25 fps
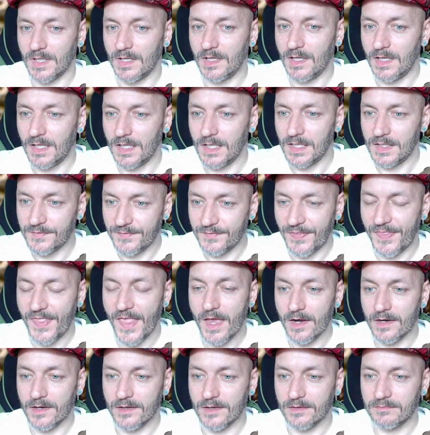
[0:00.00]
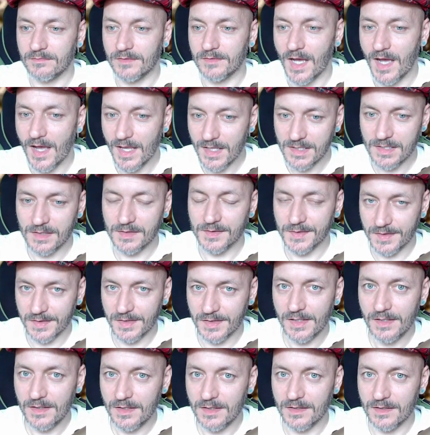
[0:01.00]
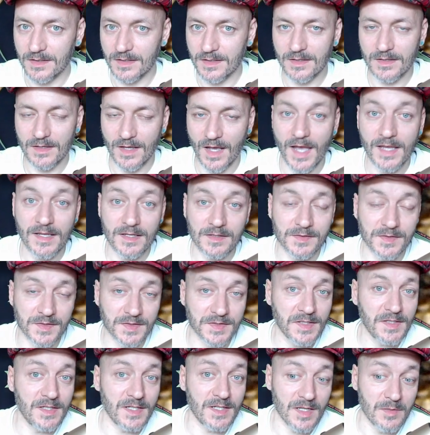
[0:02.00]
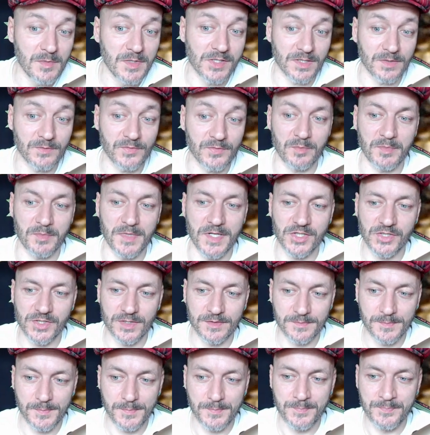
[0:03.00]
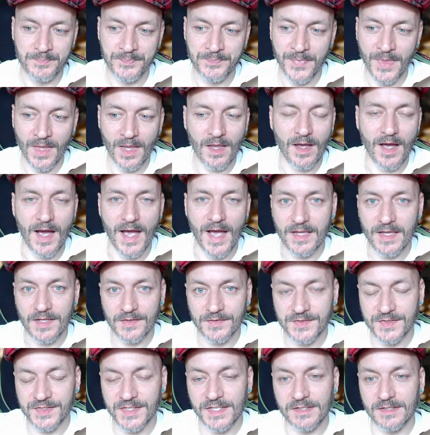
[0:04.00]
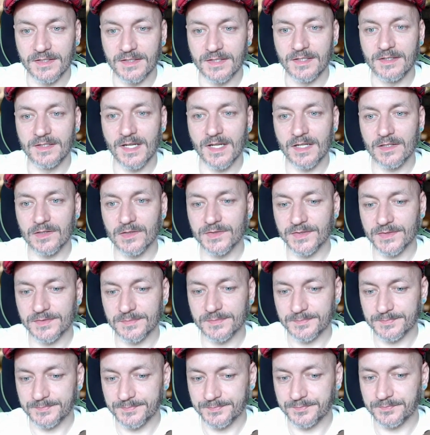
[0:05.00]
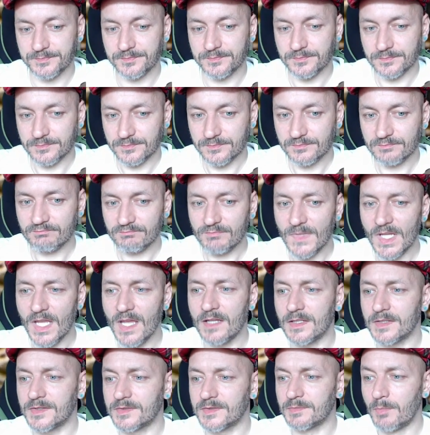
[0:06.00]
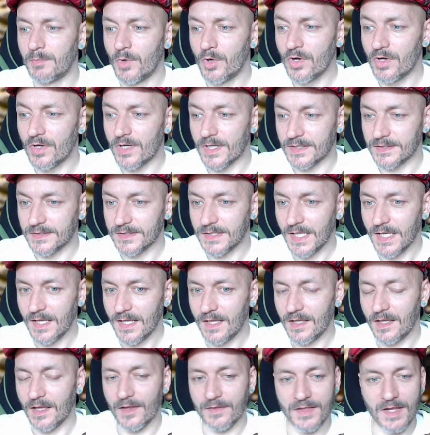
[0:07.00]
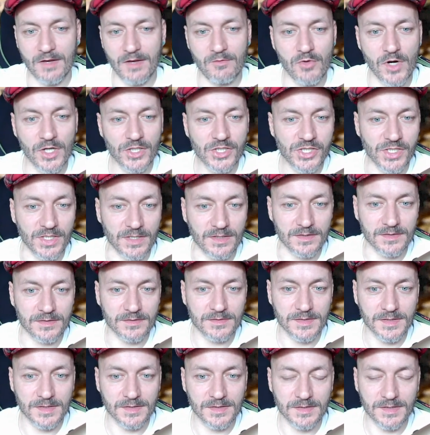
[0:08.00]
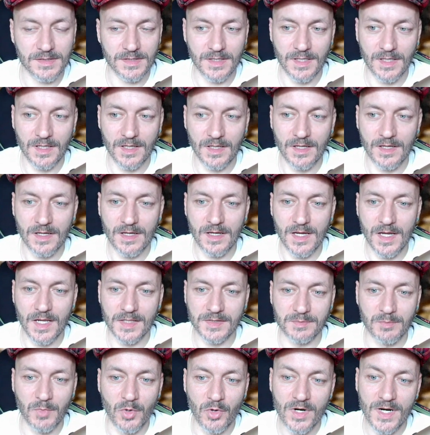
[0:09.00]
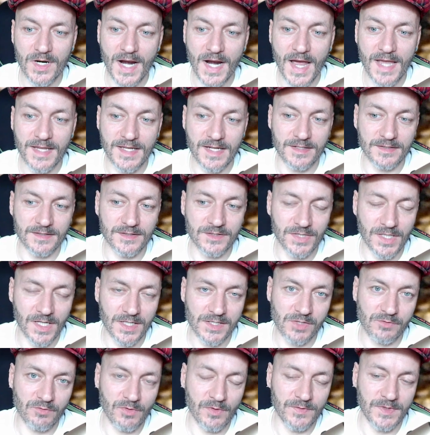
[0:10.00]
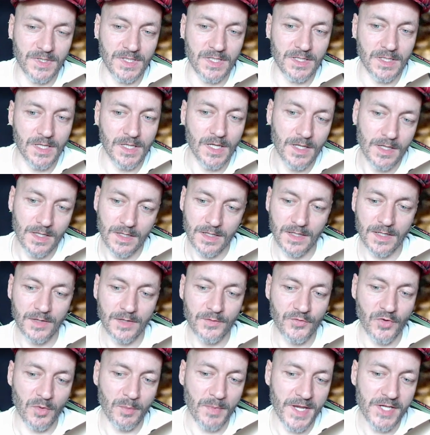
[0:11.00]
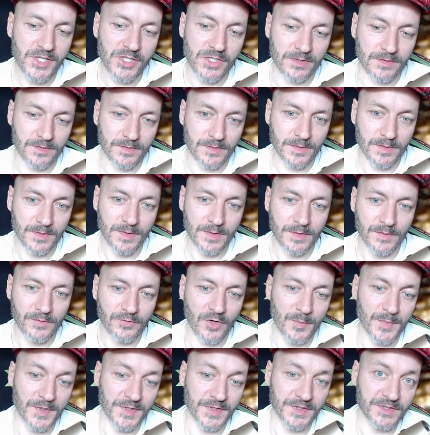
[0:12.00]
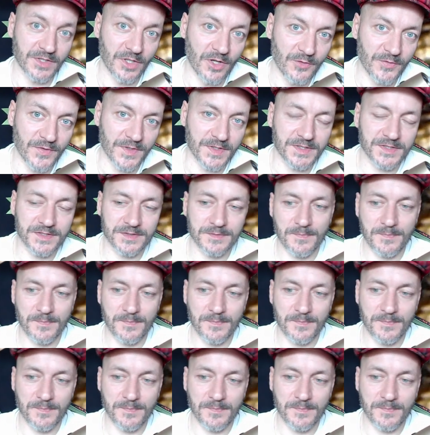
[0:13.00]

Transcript: it's there. I can see the image information. I can see the details. And as more as I watch it, as more I get in touch with the information from the surface,